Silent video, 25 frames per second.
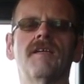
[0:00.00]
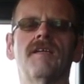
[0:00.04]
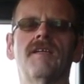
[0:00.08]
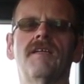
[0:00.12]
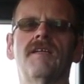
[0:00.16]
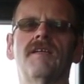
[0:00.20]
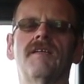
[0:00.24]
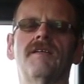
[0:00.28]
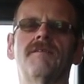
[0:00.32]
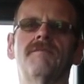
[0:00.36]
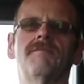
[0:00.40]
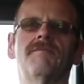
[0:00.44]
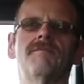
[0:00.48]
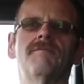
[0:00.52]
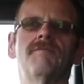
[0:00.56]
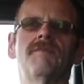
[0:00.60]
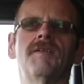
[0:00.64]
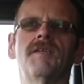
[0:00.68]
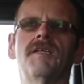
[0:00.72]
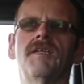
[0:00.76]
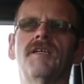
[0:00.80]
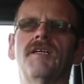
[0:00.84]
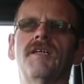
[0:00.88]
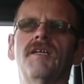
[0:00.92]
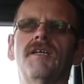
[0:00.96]

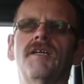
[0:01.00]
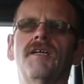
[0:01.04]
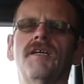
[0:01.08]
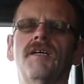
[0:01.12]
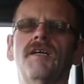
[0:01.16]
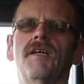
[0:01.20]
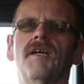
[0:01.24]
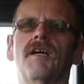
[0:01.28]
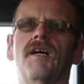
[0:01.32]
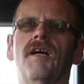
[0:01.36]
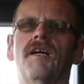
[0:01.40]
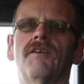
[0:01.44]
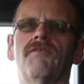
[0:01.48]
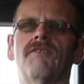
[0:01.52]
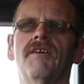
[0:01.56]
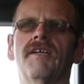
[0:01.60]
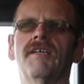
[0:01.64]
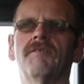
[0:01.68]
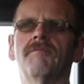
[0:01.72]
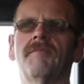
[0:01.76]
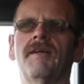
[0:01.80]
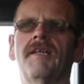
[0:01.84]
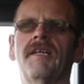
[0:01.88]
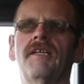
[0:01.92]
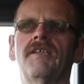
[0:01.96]
I'd
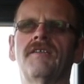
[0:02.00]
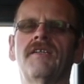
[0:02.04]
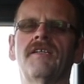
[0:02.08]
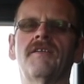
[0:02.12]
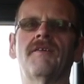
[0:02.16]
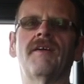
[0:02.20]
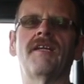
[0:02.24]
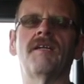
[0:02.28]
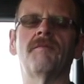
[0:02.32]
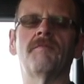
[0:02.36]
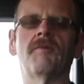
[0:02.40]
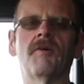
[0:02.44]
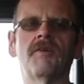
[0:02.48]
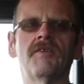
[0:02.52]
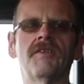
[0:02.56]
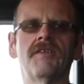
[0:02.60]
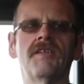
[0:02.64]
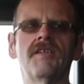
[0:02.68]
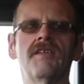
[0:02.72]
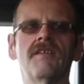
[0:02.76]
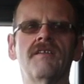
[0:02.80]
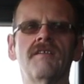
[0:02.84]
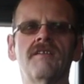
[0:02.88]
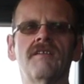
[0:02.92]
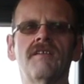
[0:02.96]
recommend it to
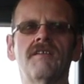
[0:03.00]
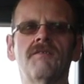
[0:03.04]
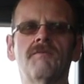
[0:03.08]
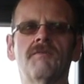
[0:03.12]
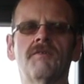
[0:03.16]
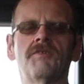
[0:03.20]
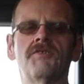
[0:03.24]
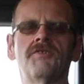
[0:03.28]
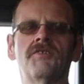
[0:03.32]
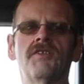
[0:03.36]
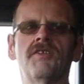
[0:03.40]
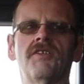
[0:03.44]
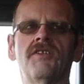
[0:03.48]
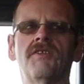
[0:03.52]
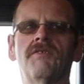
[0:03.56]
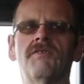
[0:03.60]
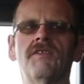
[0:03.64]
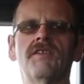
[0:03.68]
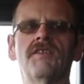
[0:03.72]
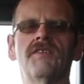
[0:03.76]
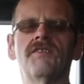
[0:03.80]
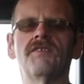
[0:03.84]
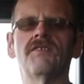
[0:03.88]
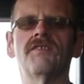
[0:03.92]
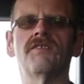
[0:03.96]
anybody who wants to
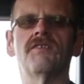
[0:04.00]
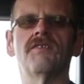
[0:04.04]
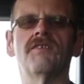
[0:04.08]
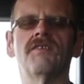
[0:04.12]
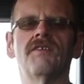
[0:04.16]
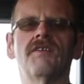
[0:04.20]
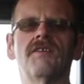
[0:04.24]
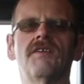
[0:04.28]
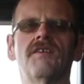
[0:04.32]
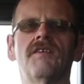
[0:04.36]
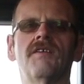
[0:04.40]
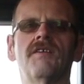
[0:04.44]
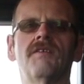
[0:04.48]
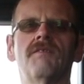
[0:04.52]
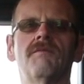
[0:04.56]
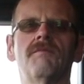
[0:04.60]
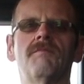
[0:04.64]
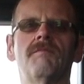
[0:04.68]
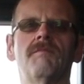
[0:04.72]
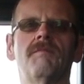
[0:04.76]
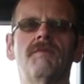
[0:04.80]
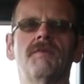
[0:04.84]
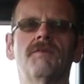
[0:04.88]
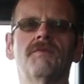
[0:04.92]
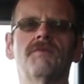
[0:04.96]
do this,
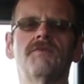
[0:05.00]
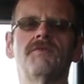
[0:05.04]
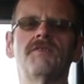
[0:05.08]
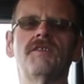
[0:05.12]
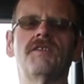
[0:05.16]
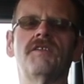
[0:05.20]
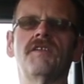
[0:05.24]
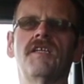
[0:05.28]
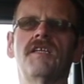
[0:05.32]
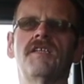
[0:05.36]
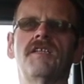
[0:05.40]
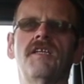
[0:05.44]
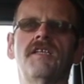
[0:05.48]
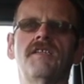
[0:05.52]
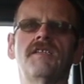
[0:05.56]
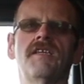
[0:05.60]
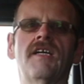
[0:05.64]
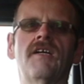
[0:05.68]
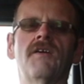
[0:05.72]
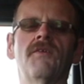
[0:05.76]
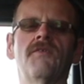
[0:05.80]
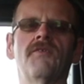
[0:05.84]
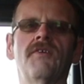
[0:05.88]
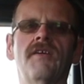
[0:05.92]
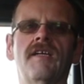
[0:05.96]
because it is
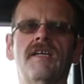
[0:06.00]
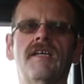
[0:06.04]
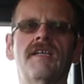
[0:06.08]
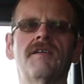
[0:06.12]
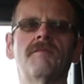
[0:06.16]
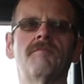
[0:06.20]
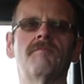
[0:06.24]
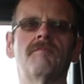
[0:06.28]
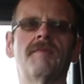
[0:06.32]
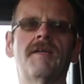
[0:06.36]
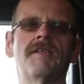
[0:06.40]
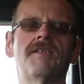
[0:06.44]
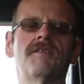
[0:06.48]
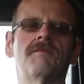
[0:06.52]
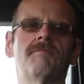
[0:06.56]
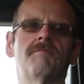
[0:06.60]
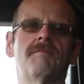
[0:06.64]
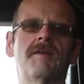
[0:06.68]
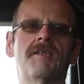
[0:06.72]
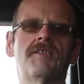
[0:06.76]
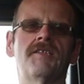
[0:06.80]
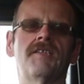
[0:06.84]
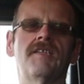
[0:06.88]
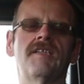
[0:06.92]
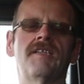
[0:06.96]
healthier,
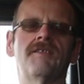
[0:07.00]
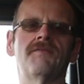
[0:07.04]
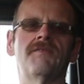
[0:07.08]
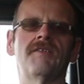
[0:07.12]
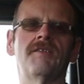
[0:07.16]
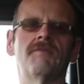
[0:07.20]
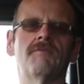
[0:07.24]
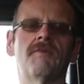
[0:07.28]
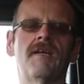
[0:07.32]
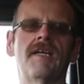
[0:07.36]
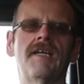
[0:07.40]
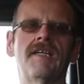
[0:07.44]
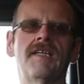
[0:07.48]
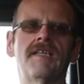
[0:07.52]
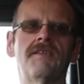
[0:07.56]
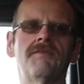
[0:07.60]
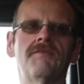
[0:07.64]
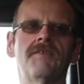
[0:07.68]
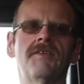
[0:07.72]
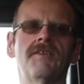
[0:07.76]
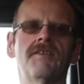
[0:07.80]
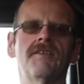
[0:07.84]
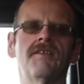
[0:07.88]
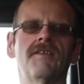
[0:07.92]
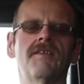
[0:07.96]
better living, way of
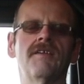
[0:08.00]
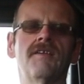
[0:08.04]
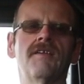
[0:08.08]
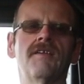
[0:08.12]
living,